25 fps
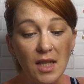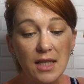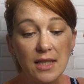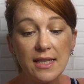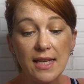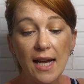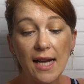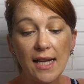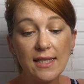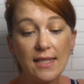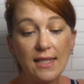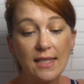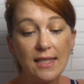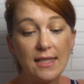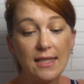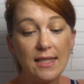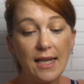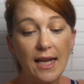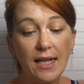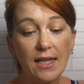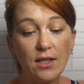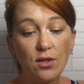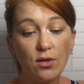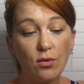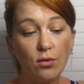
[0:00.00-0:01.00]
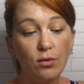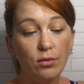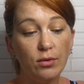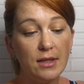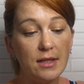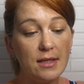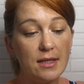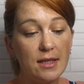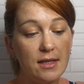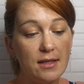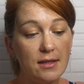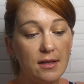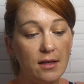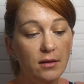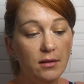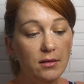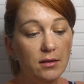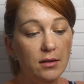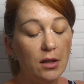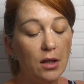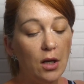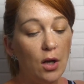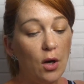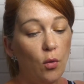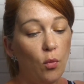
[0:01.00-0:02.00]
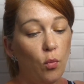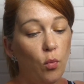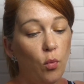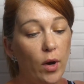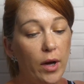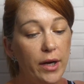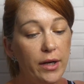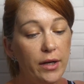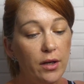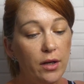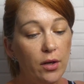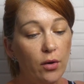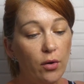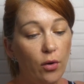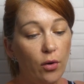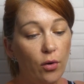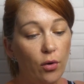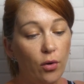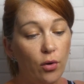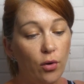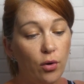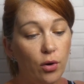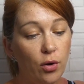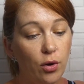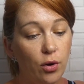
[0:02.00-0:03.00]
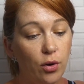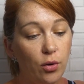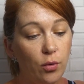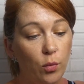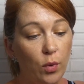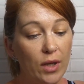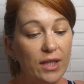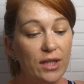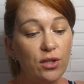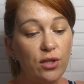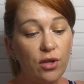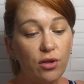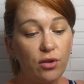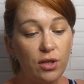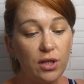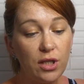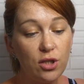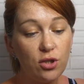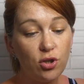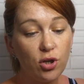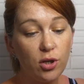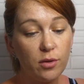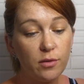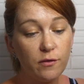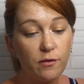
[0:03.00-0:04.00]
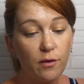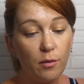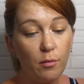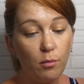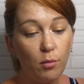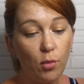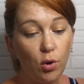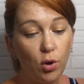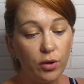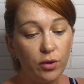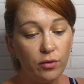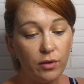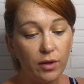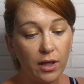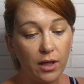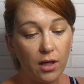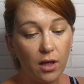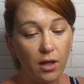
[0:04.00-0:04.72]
to add an intense golden sizzle. One to three drops for moderate